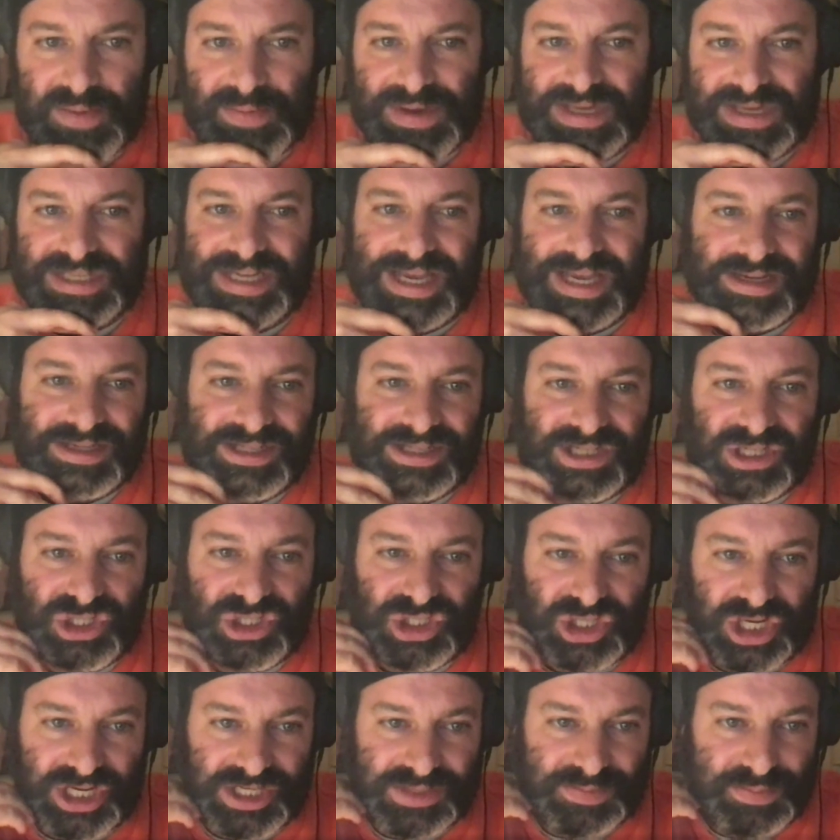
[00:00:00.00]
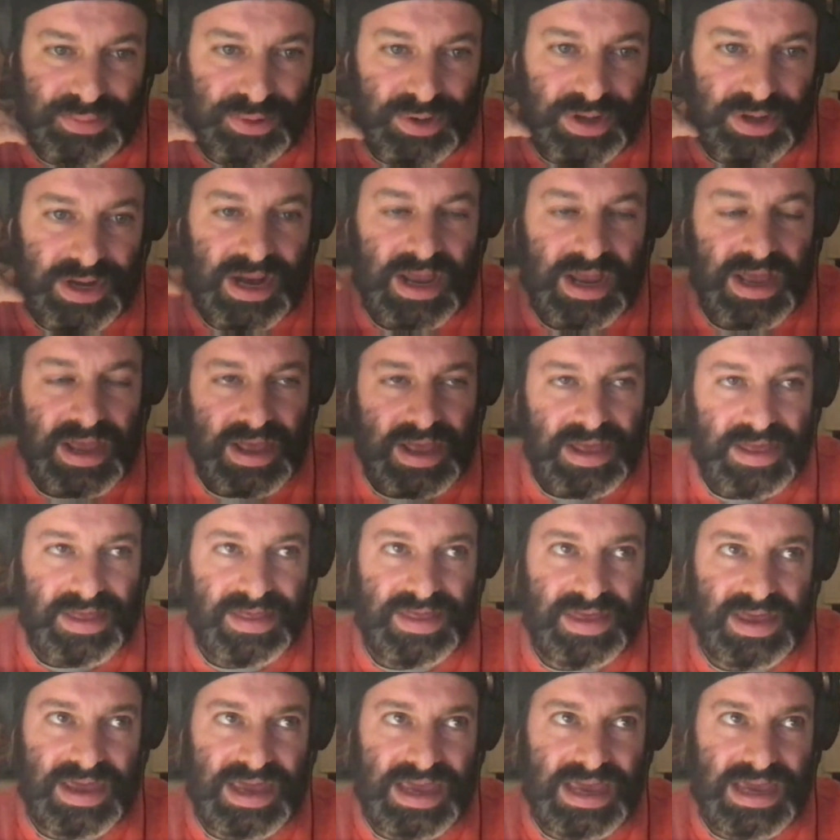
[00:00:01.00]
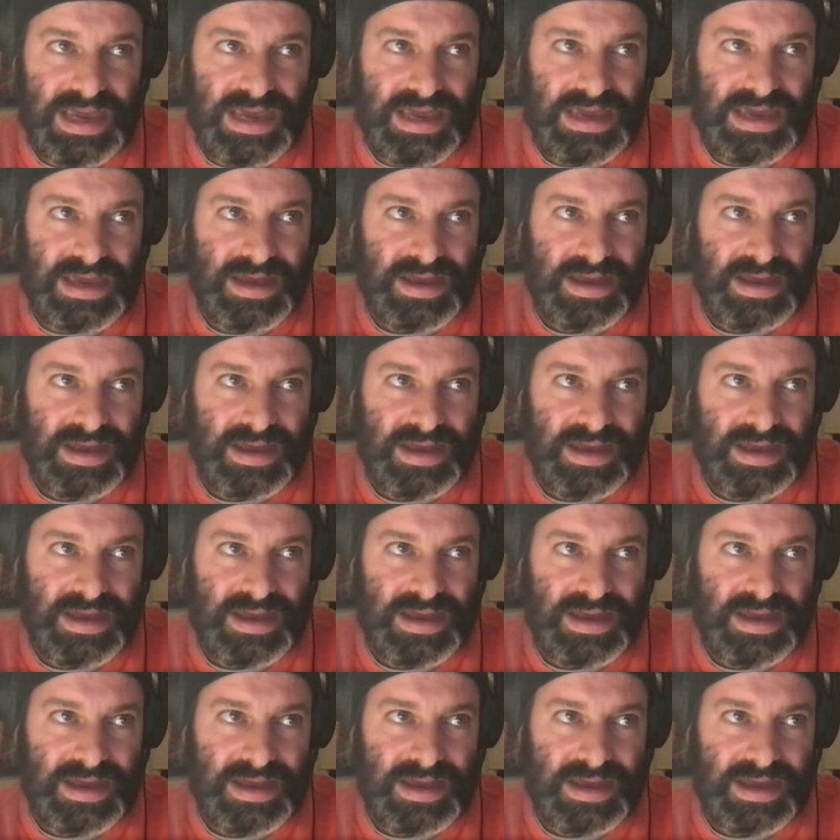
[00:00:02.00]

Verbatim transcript: and we tend to just put the